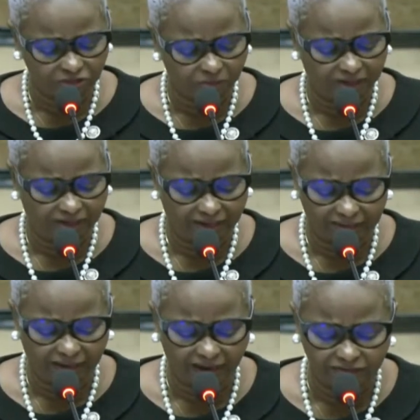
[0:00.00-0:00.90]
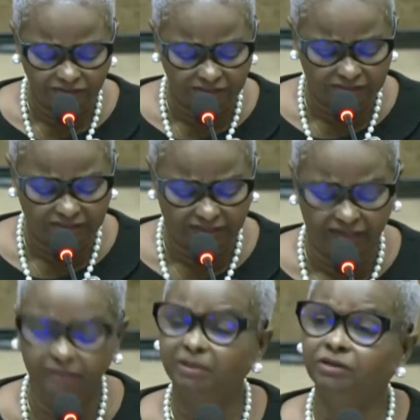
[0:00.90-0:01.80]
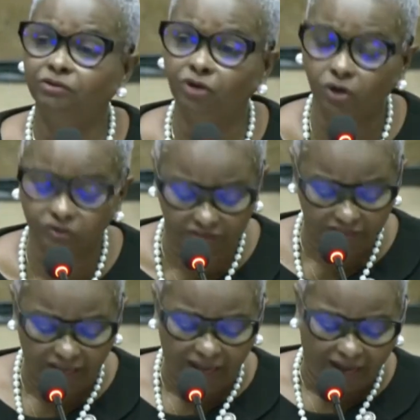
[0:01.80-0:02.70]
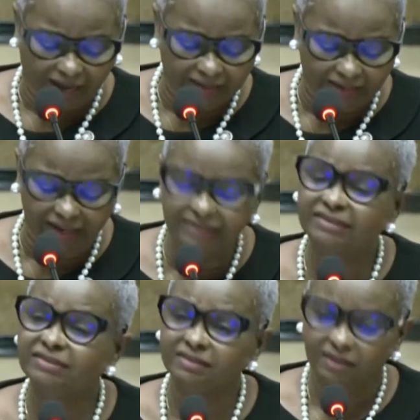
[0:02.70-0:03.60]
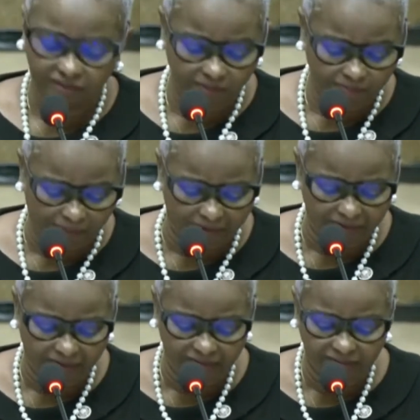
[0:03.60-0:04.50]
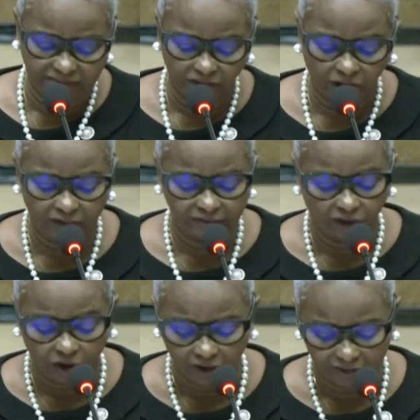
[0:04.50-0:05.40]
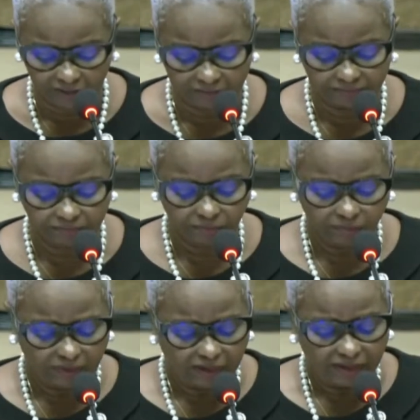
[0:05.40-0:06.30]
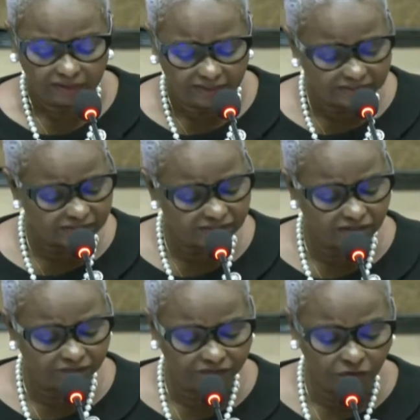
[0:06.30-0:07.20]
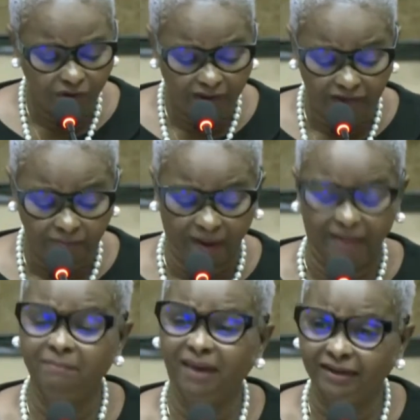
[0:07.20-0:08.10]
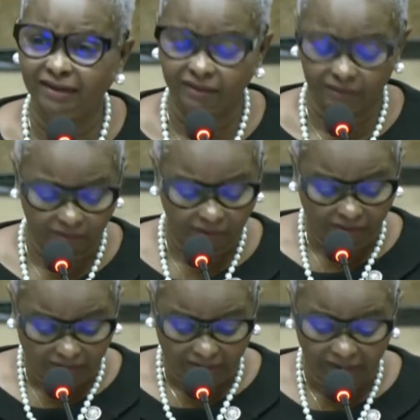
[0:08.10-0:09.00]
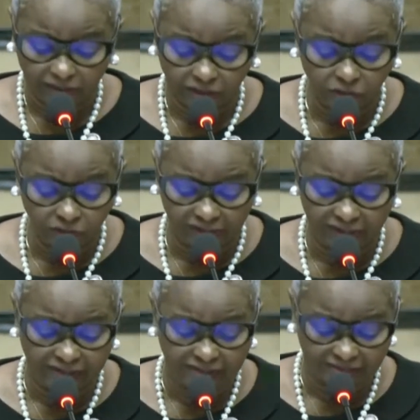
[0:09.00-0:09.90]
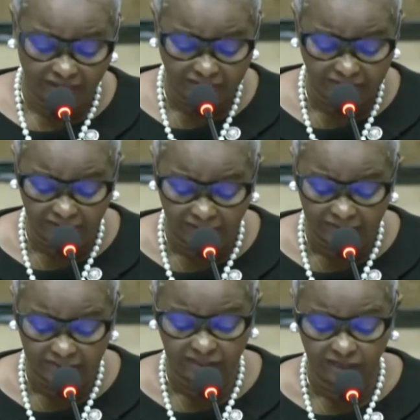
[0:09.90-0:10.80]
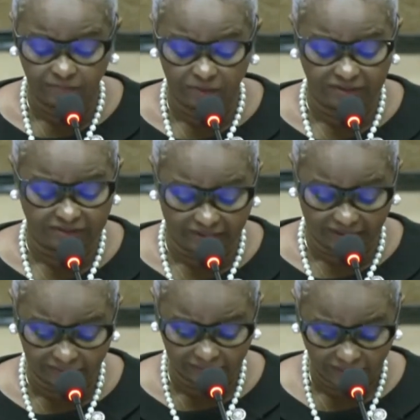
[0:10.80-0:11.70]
we can have sustainable growth and less dependence on oil. This is the view held by many, including His Excellency the President